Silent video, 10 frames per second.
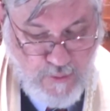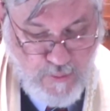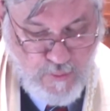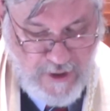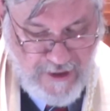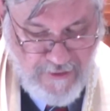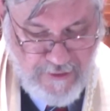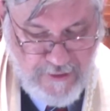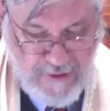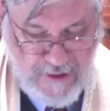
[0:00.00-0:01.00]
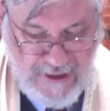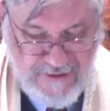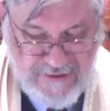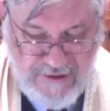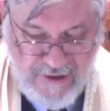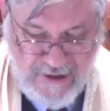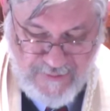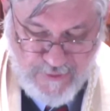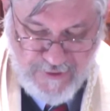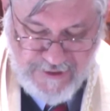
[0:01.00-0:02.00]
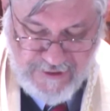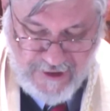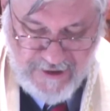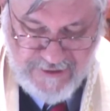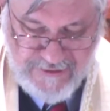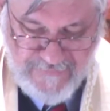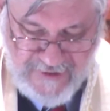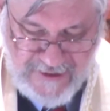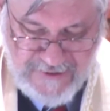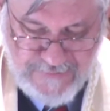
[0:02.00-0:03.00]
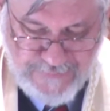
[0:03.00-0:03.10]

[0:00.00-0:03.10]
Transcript: Whether as deliberate targets of hate